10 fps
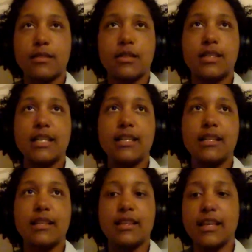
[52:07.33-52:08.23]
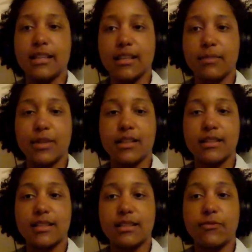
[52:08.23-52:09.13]
Synthetic,
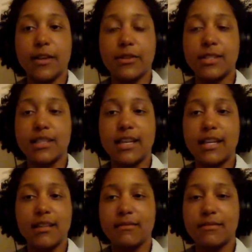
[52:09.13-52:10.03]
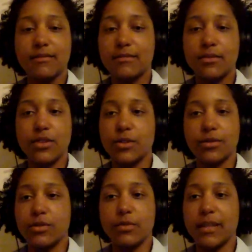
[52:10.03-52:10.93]
because feathers and I,
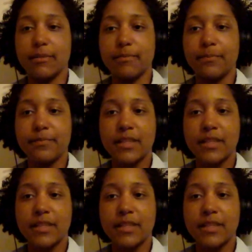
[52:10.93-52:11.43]
no, ma'am.